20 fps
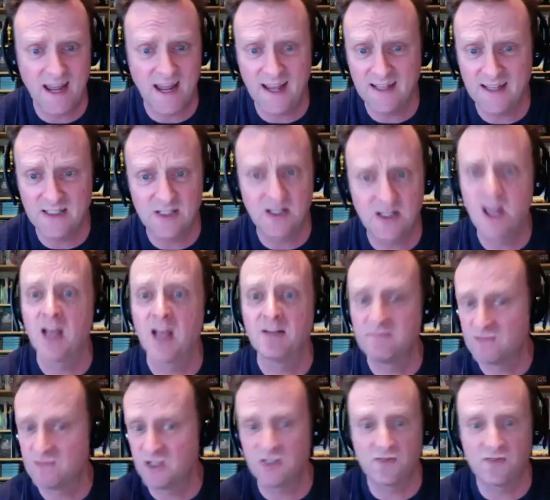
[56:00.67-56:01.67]
It's
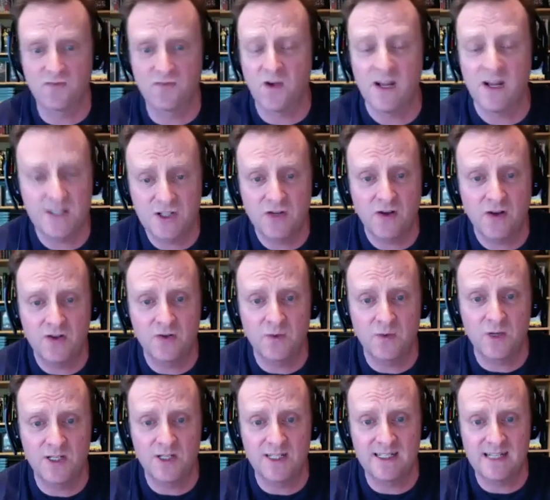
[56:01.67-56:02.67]
just write 200
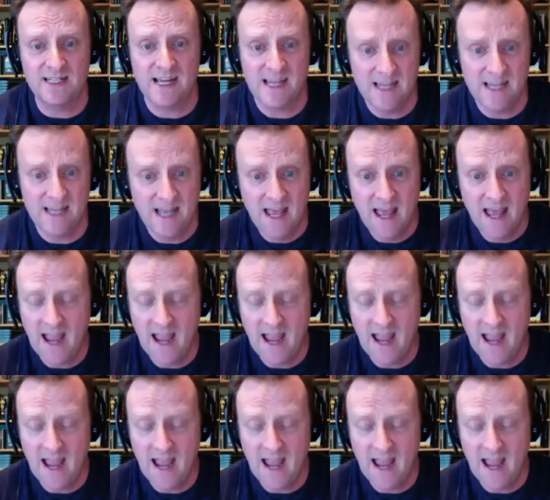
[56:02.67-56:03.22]
words a day,